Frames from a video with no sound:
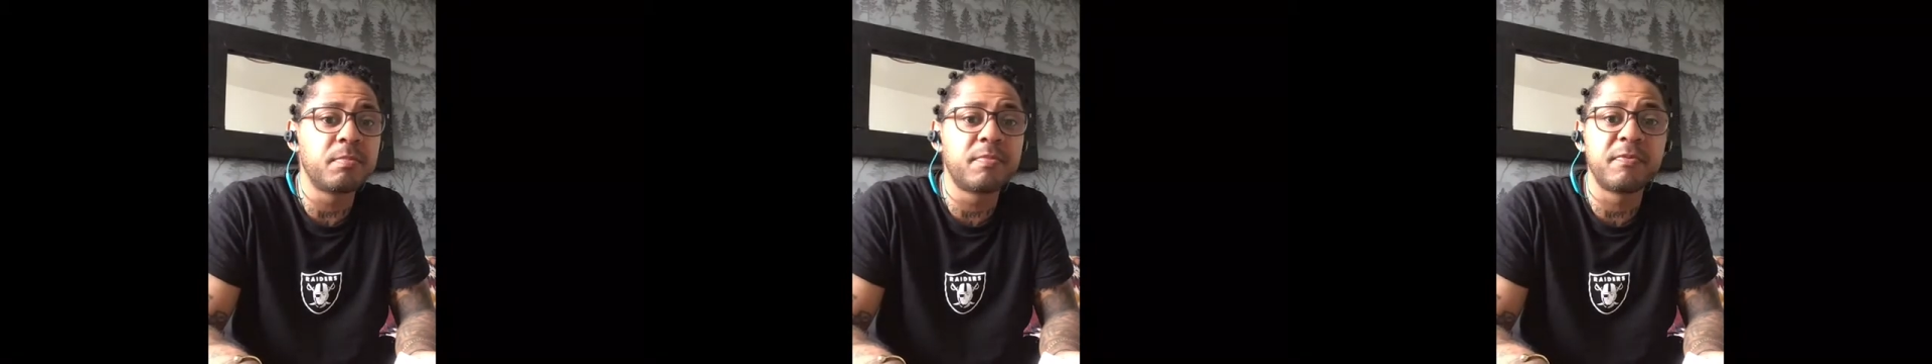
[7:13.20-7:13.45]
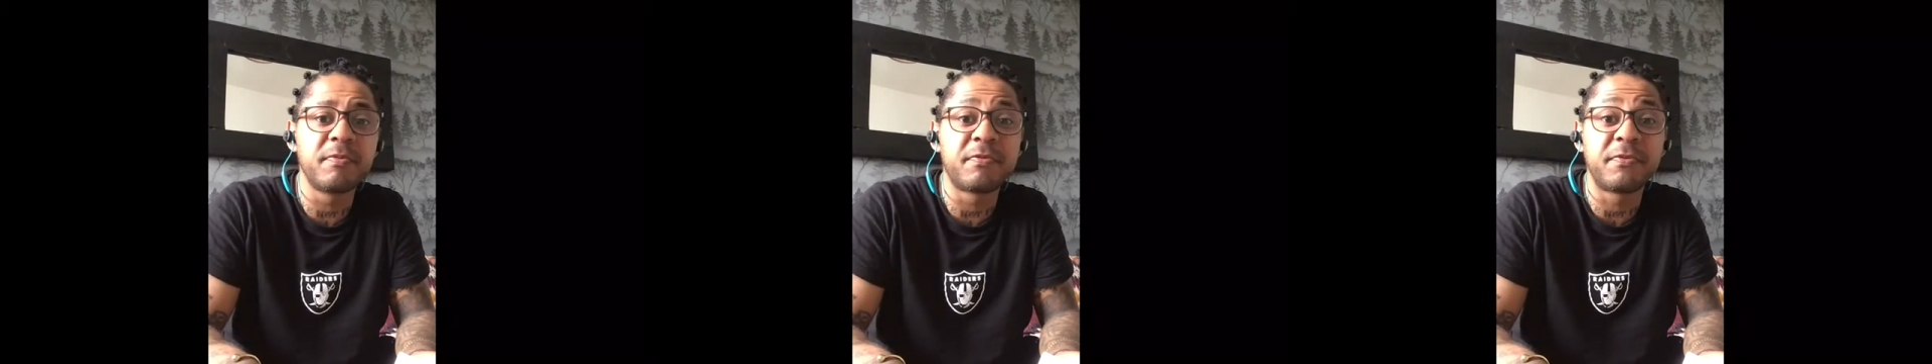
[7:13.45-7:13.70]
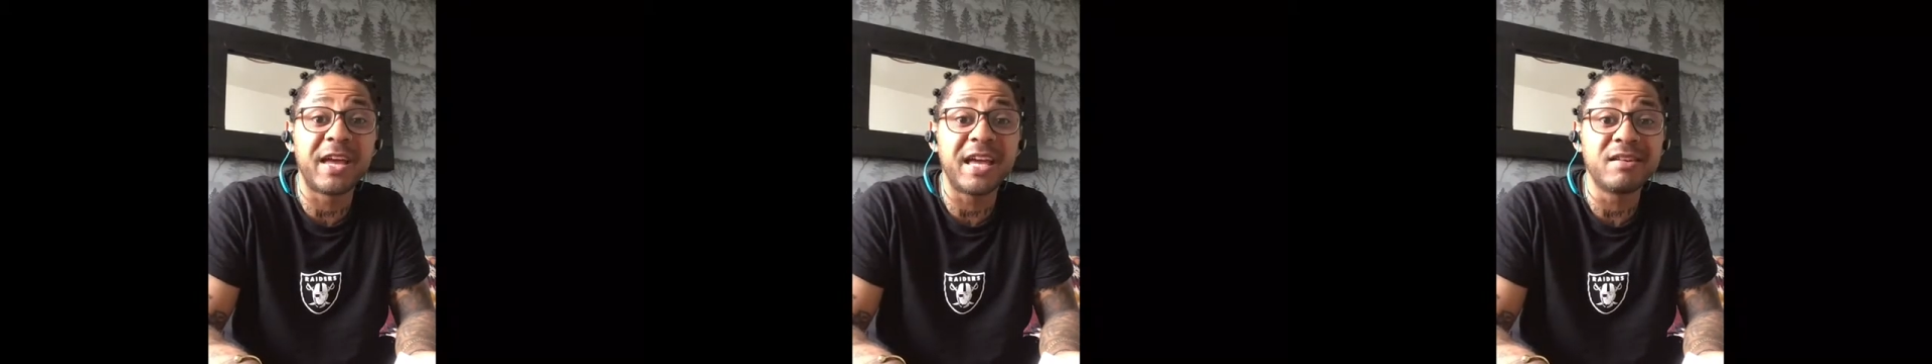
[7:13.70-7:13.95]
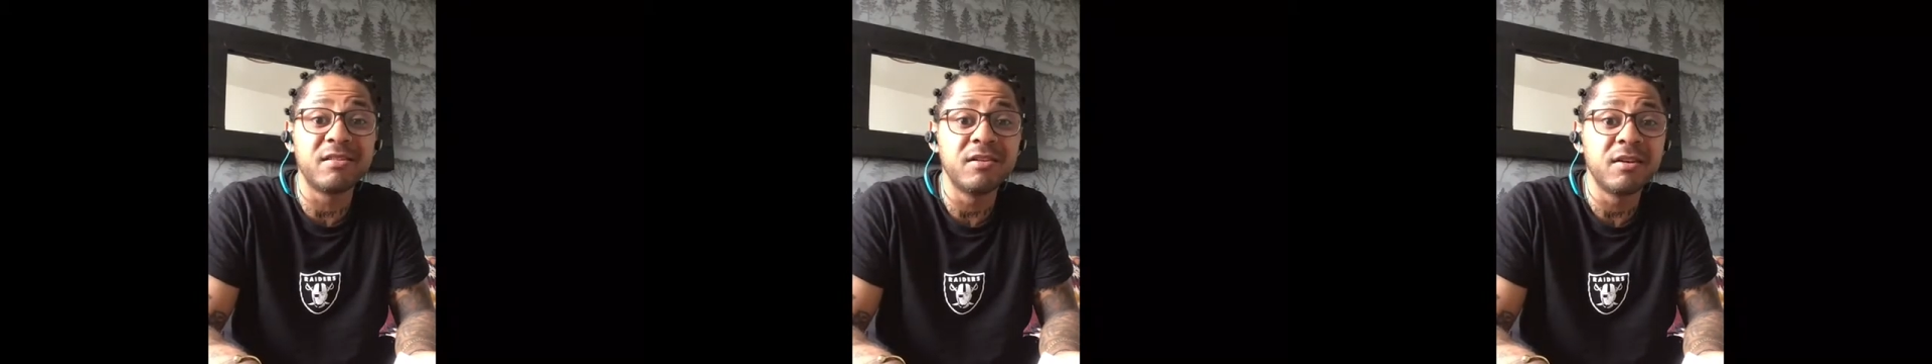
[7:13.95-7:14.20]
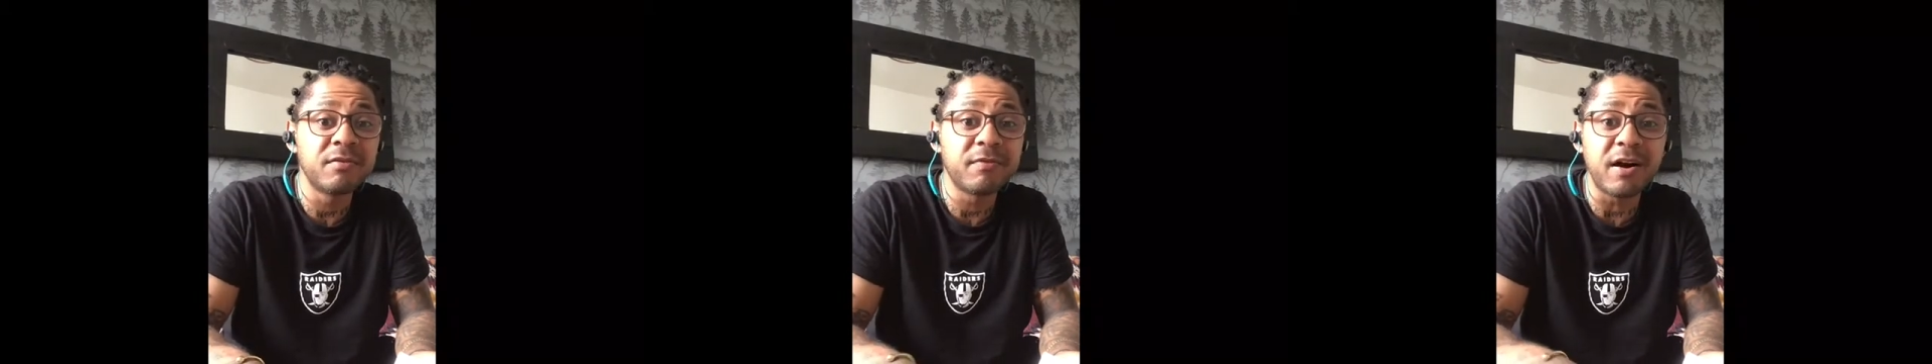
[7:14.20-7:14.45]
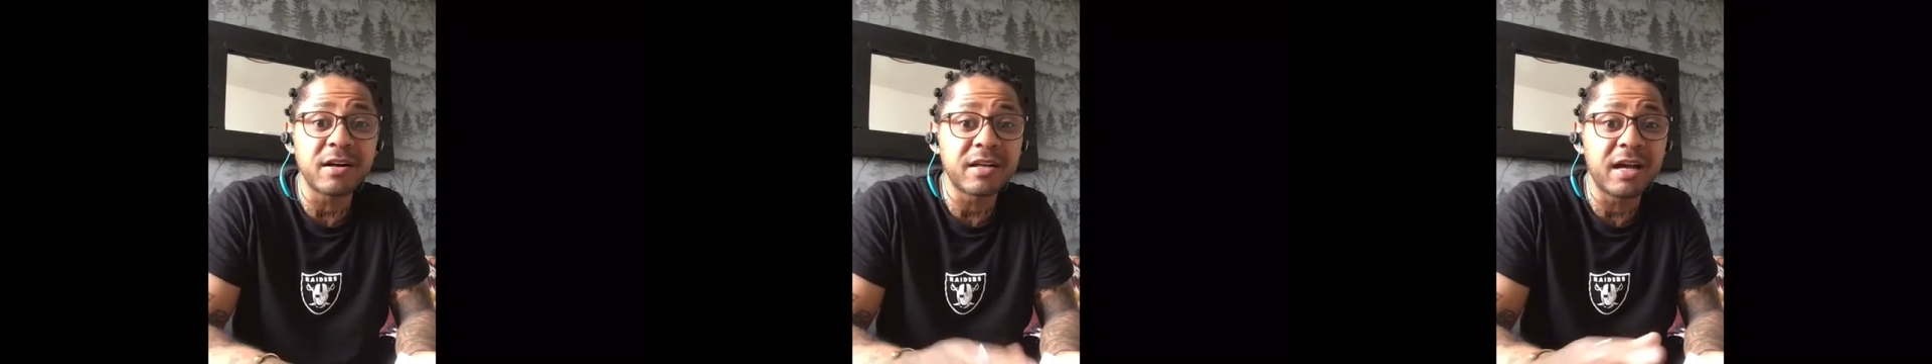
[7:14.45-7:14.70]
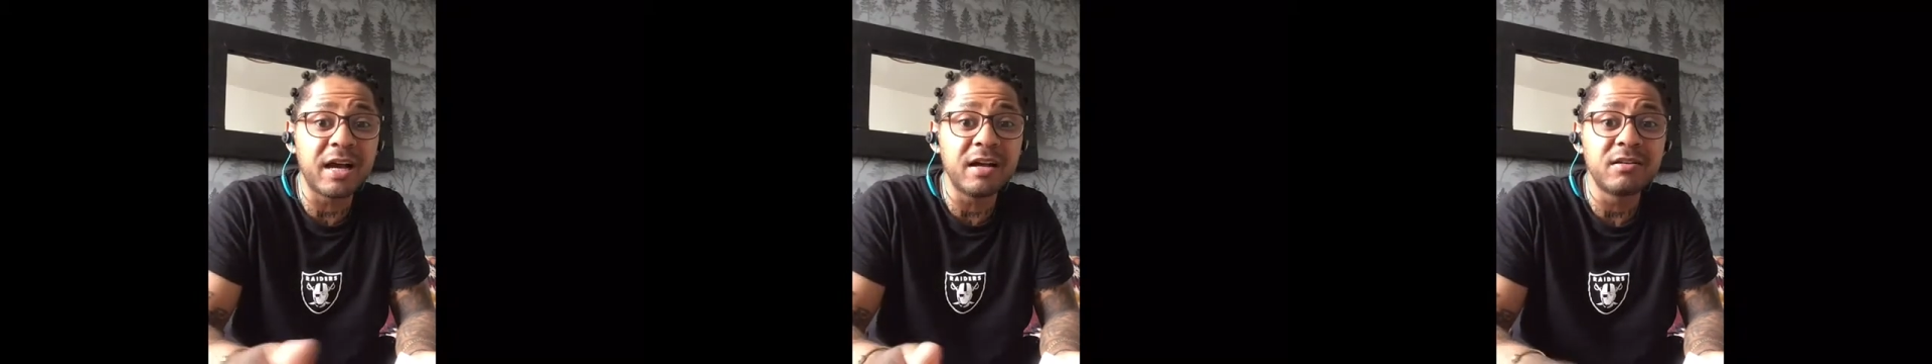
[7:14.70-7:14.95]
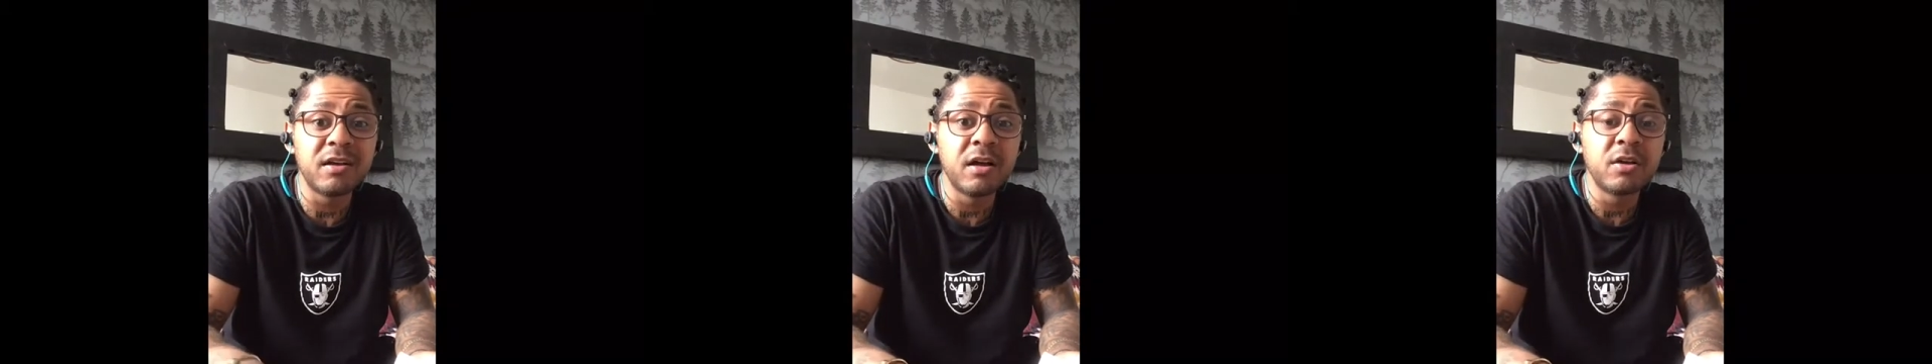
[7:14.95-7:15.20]
fit in. Fuck
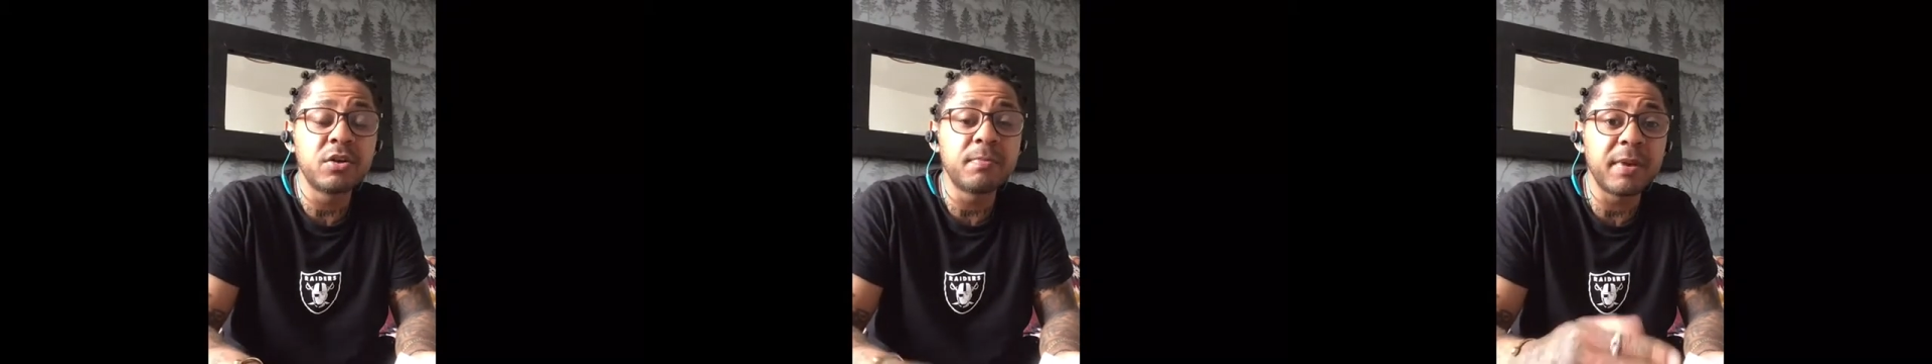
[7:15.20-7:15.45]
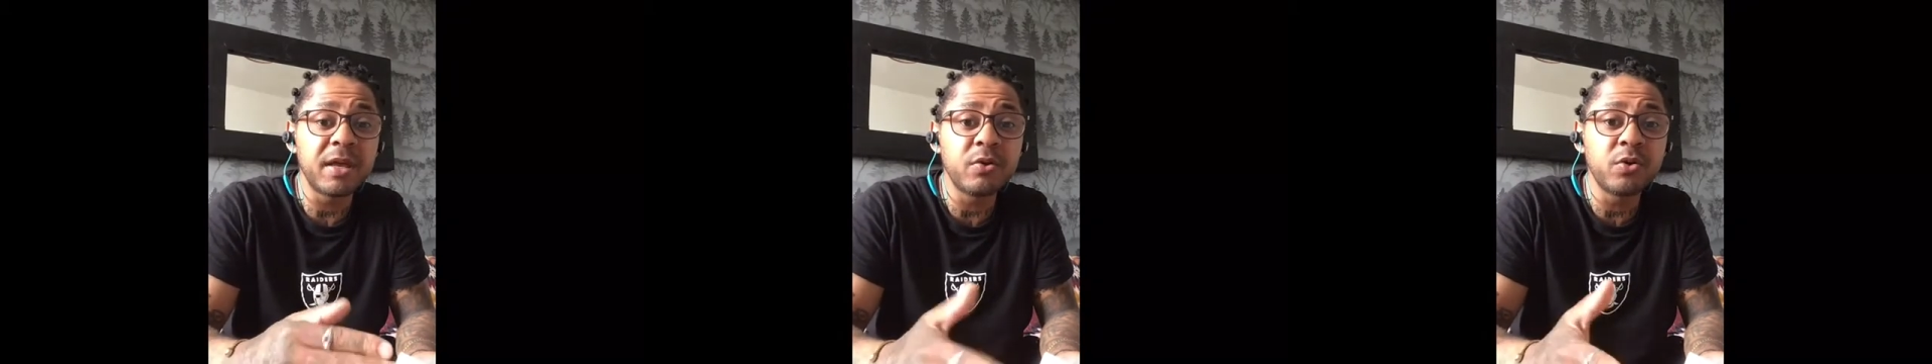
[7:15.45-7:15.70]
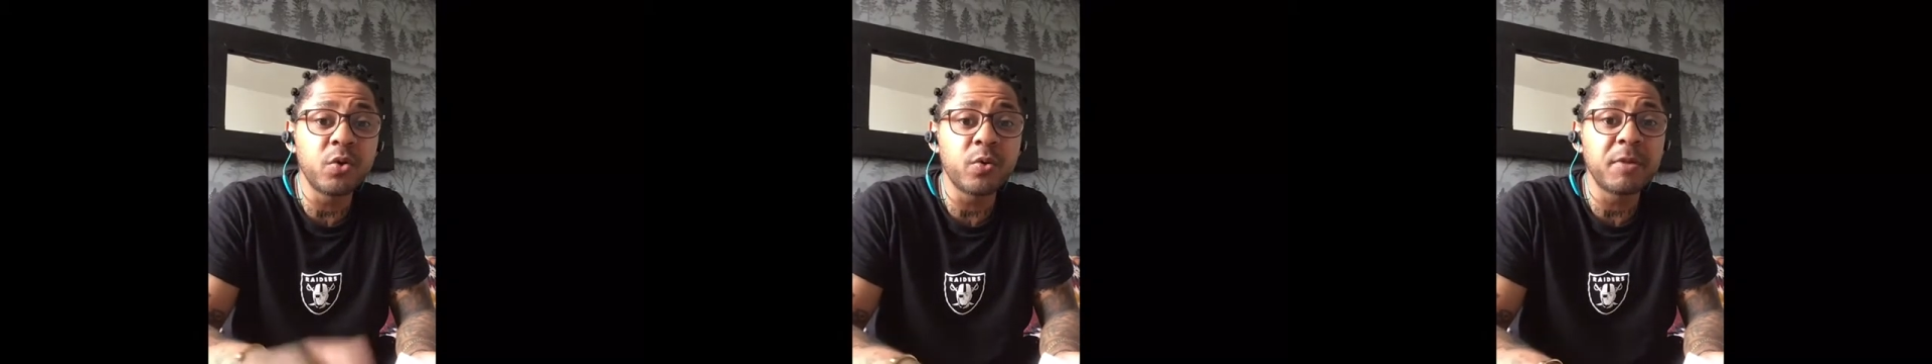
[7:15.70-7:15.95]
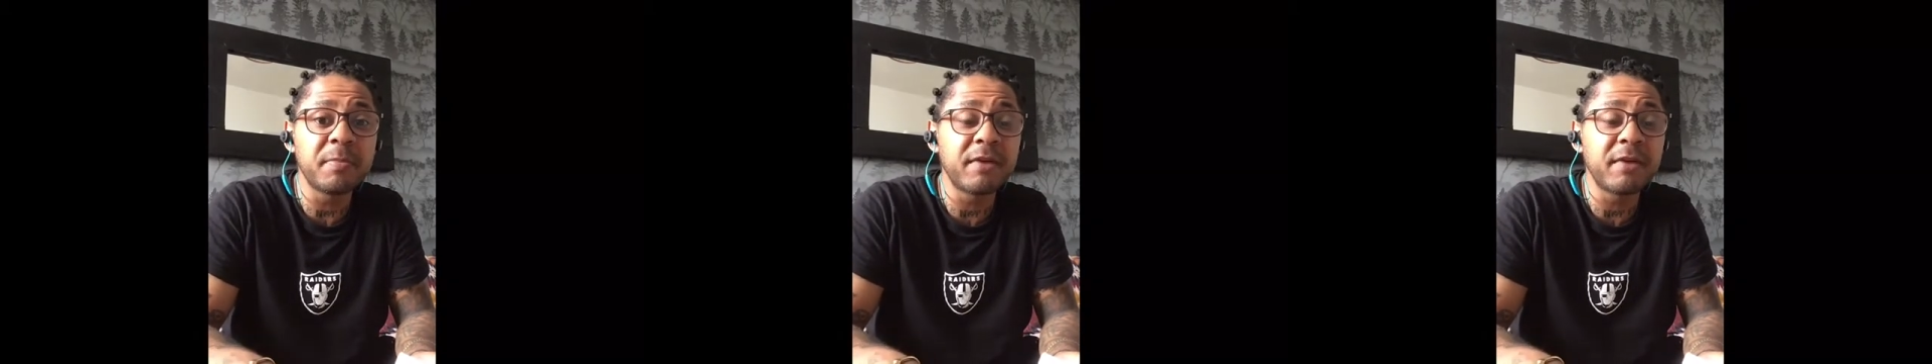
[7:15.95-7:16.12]
that. To be who you want to be.